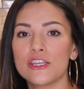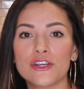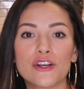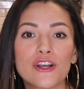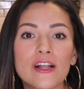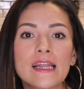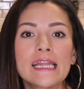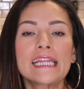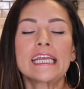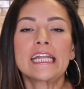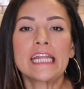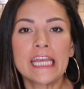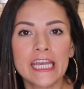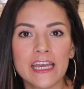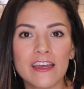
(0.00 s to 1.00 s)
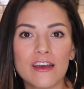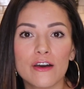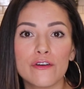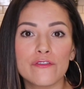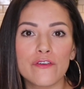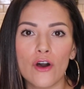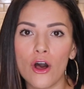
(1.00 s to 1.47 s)
you're cleaning it
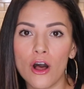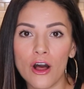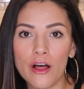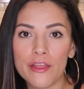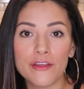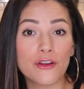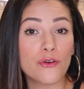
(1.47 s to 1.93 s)
of all the